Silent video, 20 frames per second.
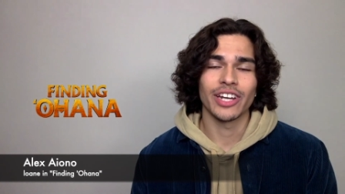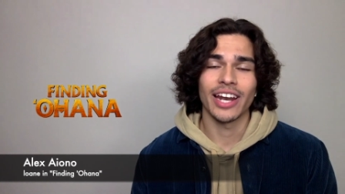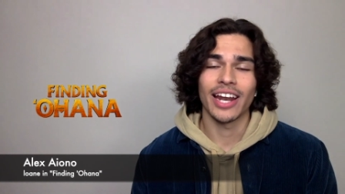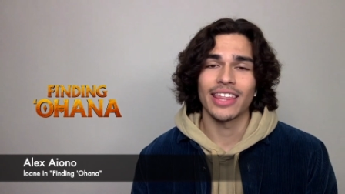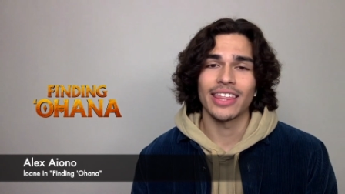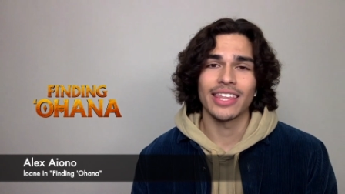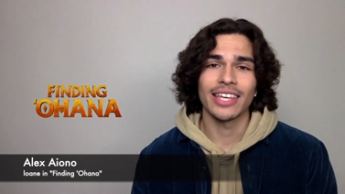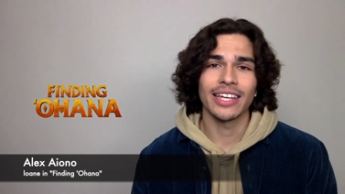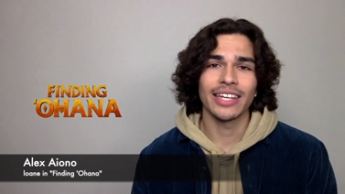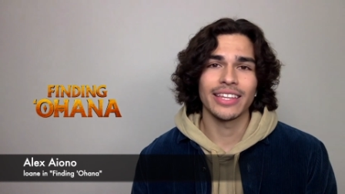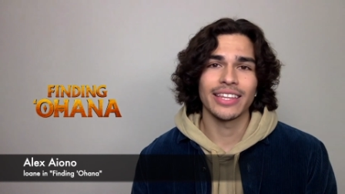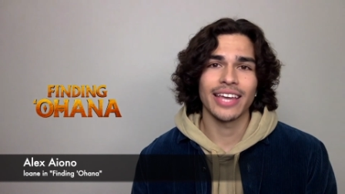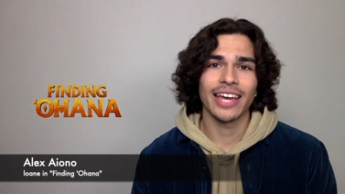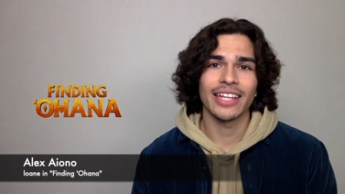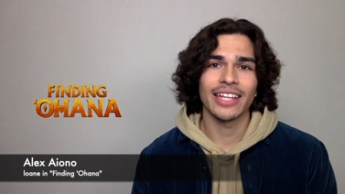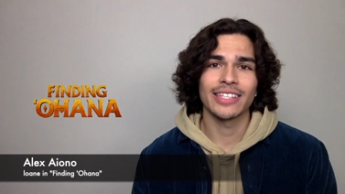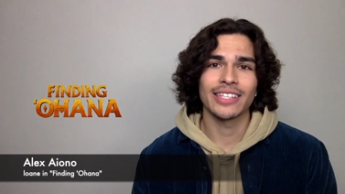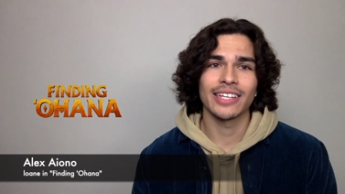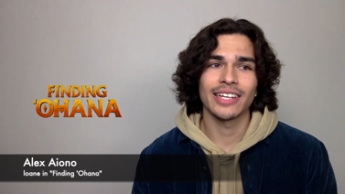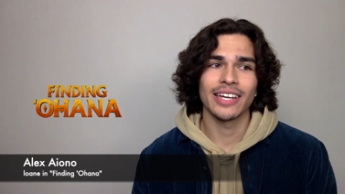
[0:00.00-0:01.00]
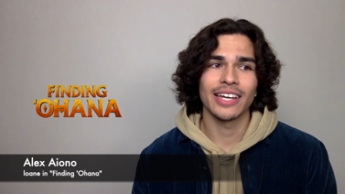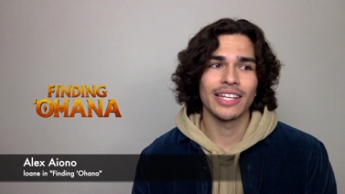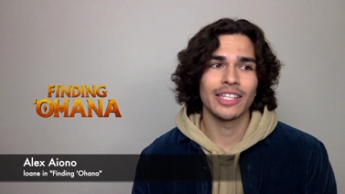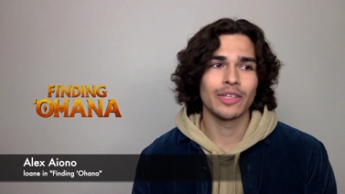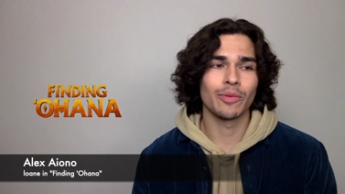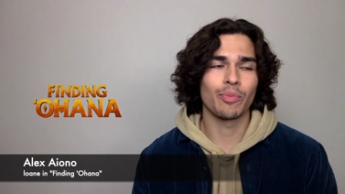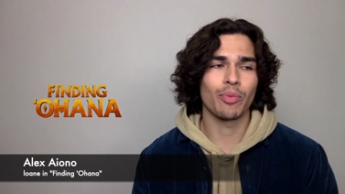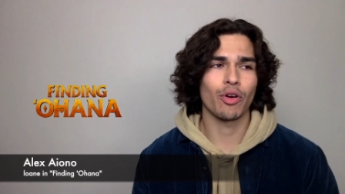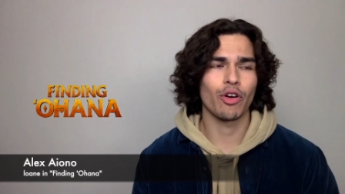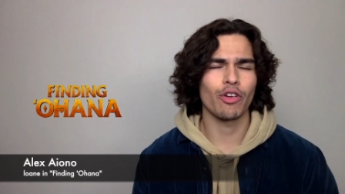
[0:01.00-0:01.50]
And I think that it's a,
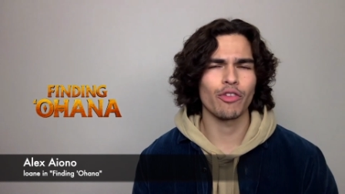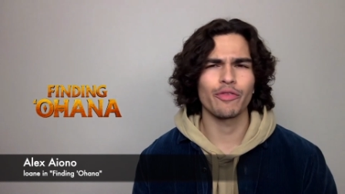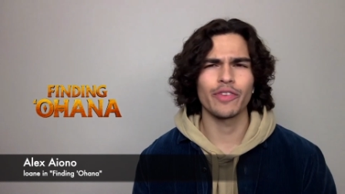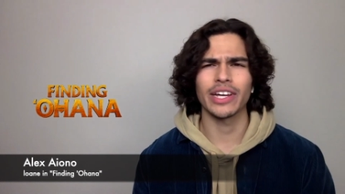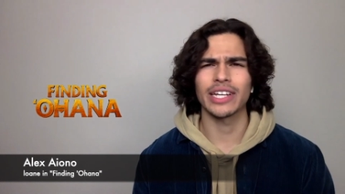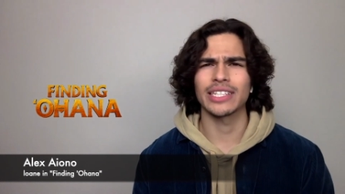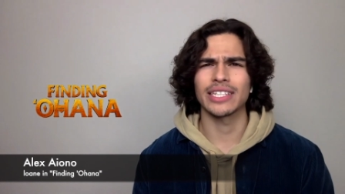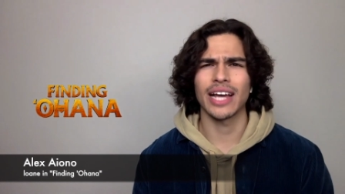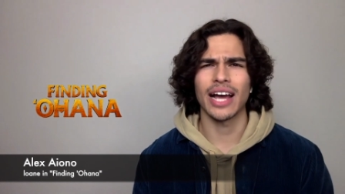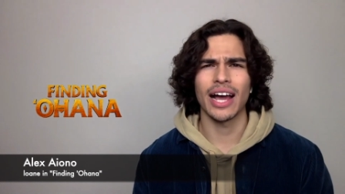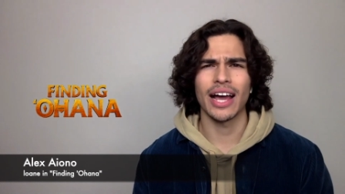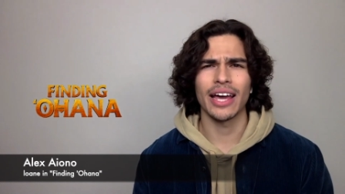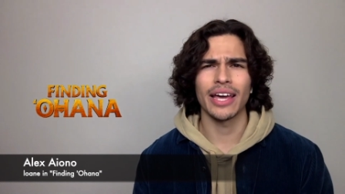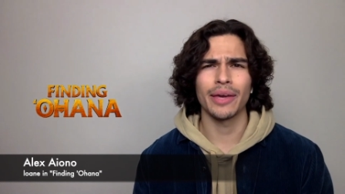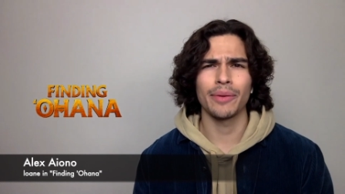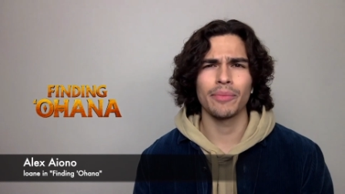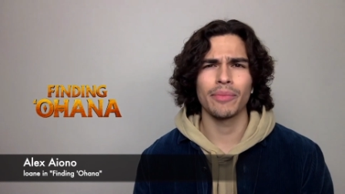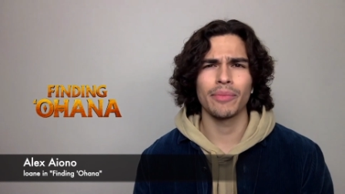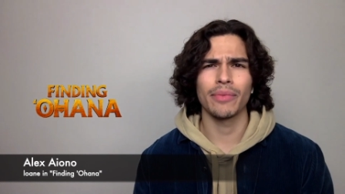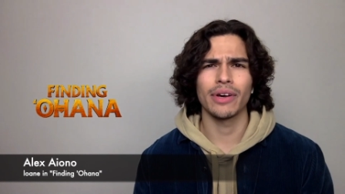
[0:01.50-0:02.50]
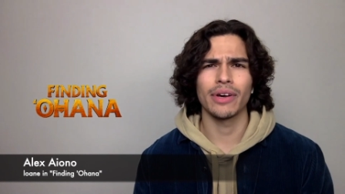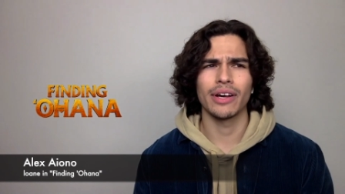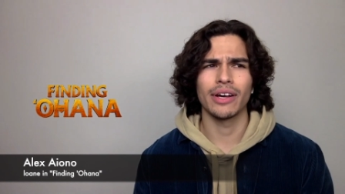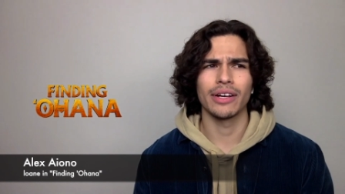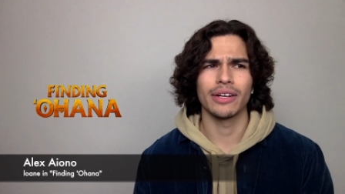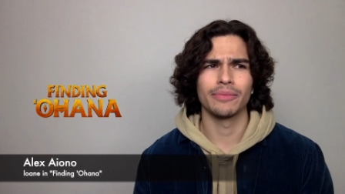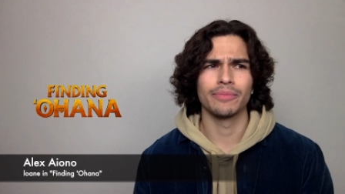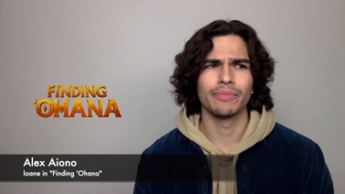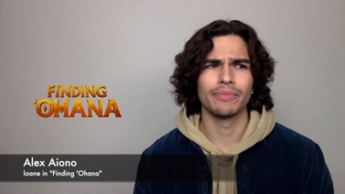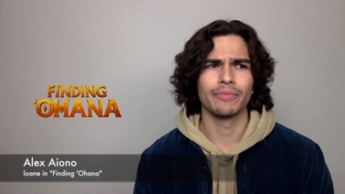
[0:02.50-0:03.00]
it's a perfect time
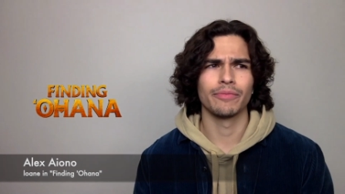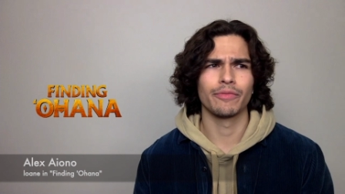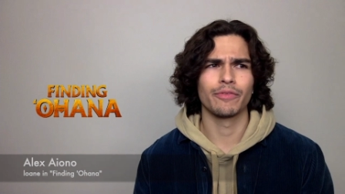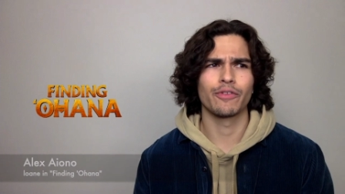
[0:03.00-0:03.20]
um,